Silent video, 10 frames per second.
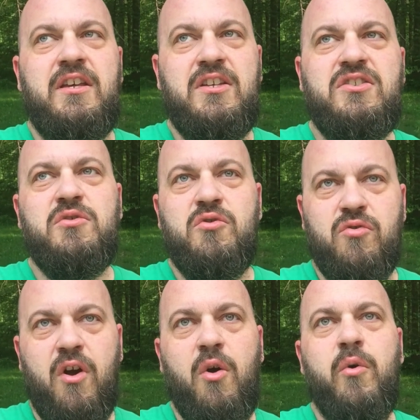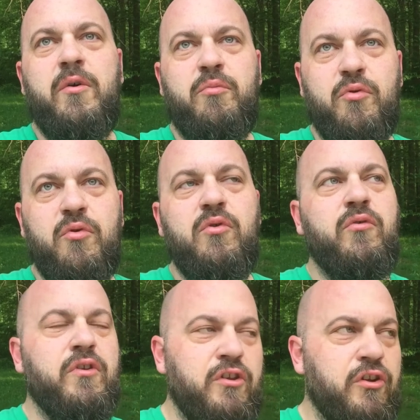is to grow,
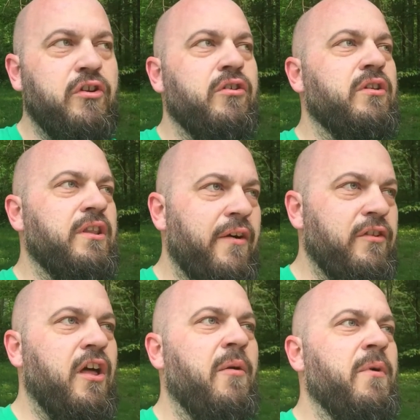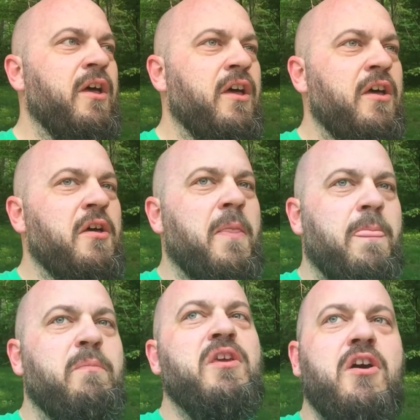improve, learn, level up,
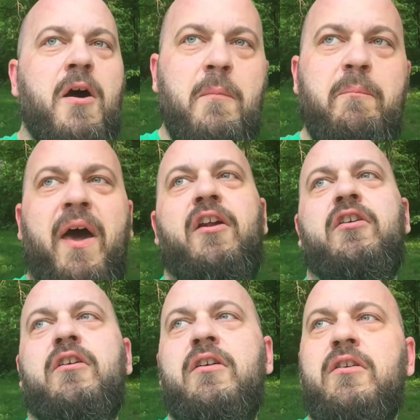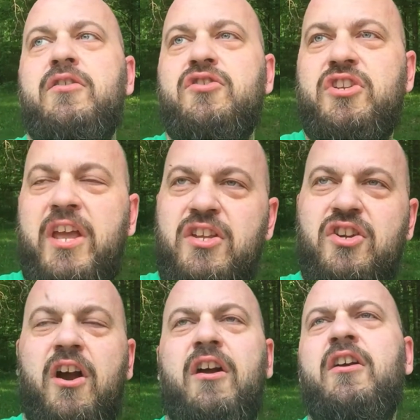become better,
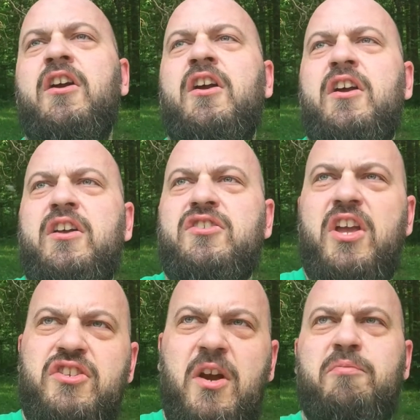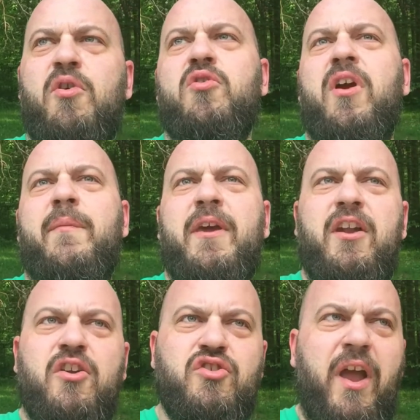change our change our programming
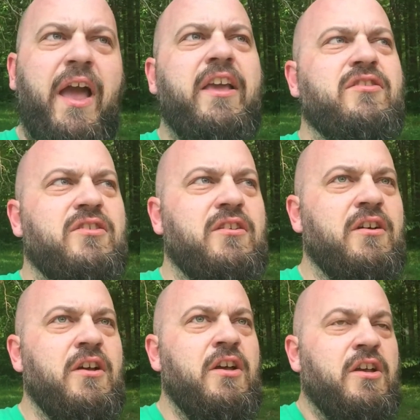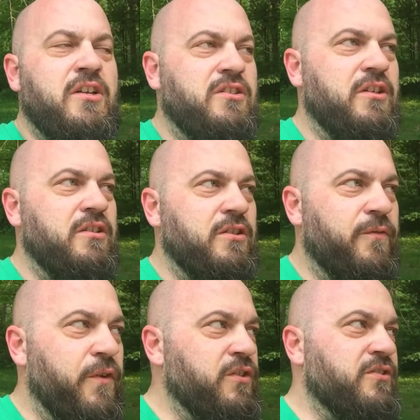and our track to to, to
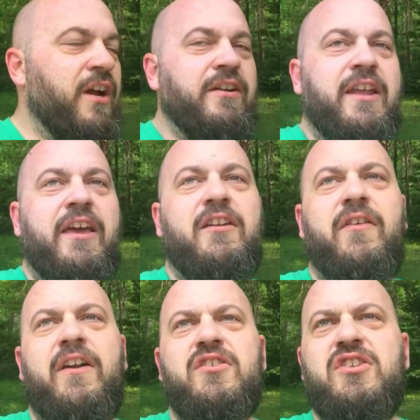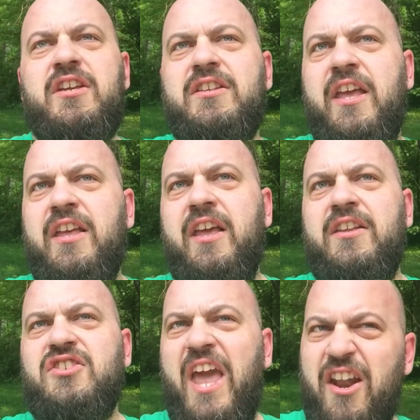filter out negative energy and, and,
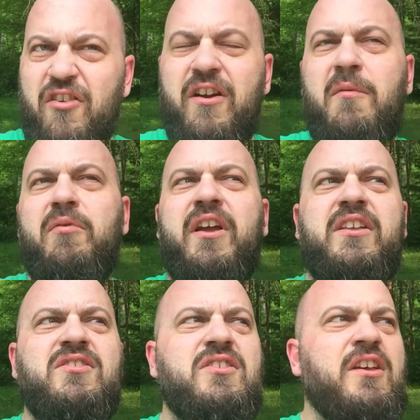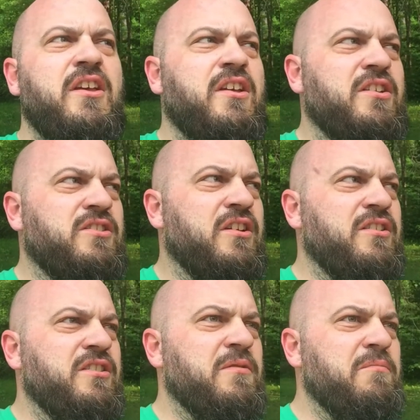and chatter in our brains
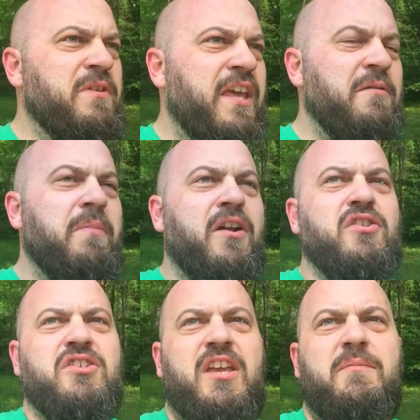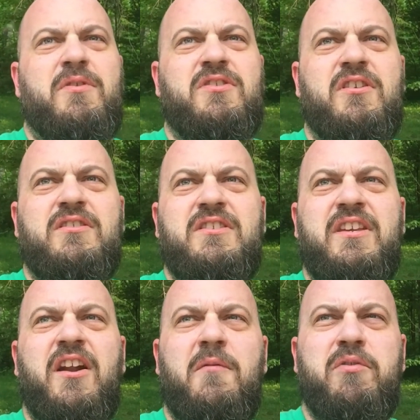to, to get in better shape, to, to
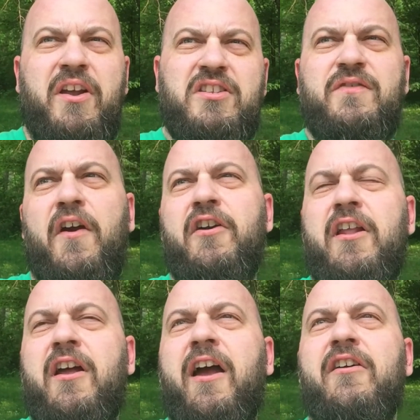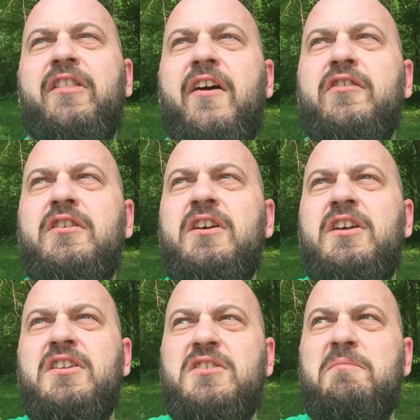get our brains firing on a higher level,
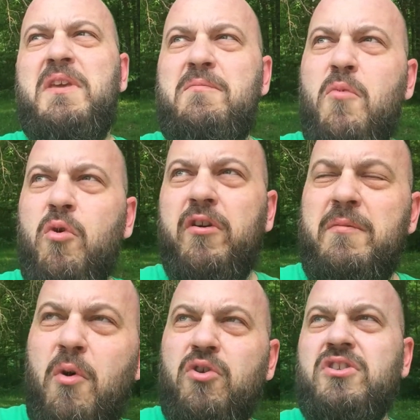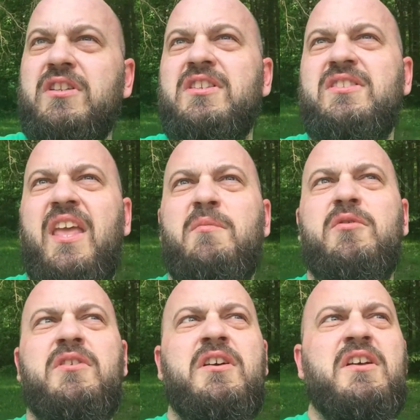to be more emotionally
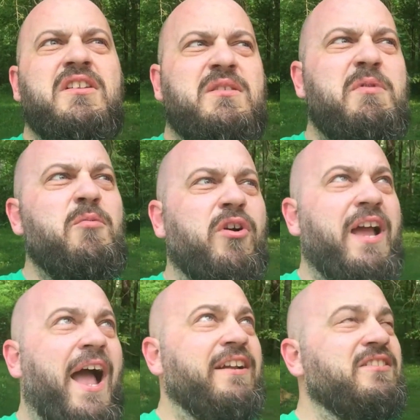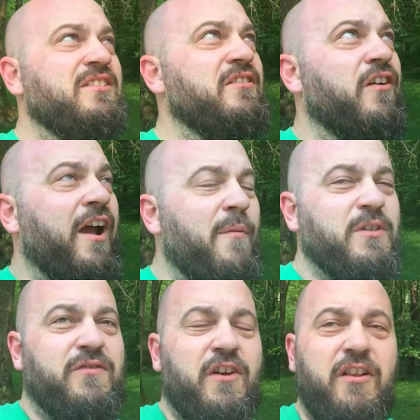stable, to be more cognizant of our
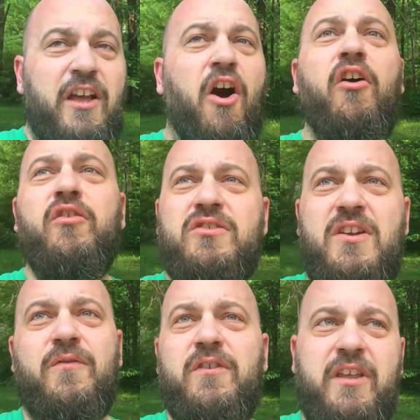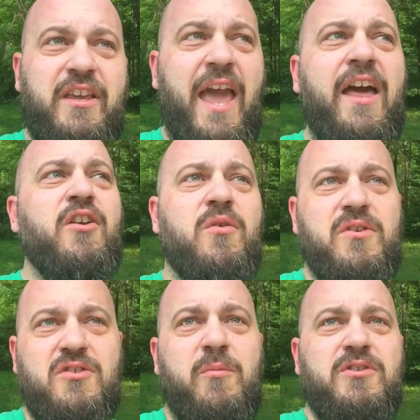atmosphere, like all those different like
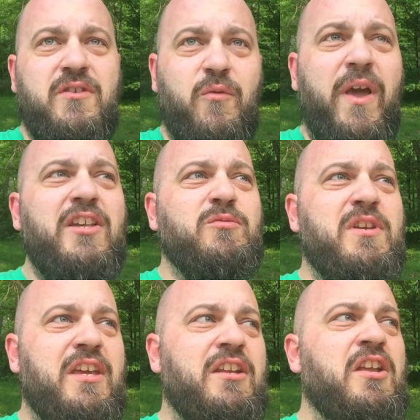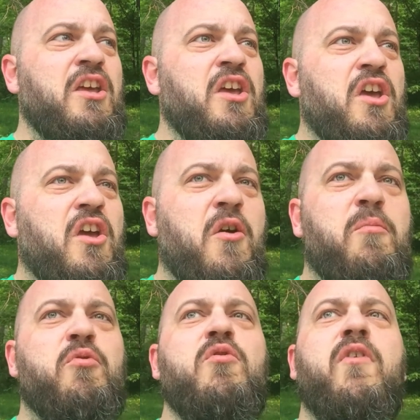categories almost of ways we can
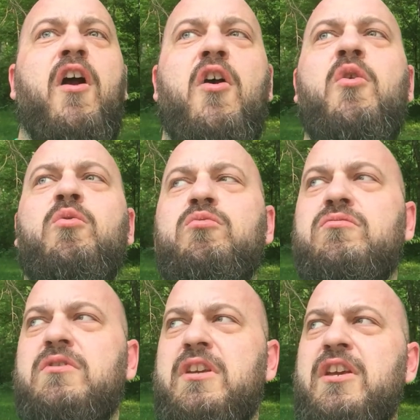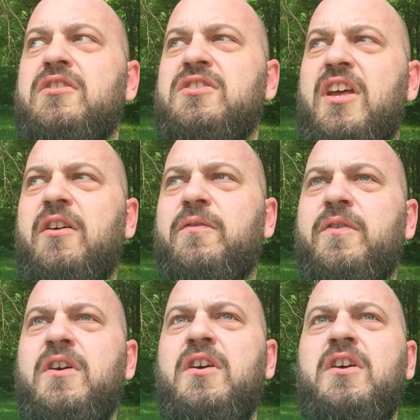improve our own inner self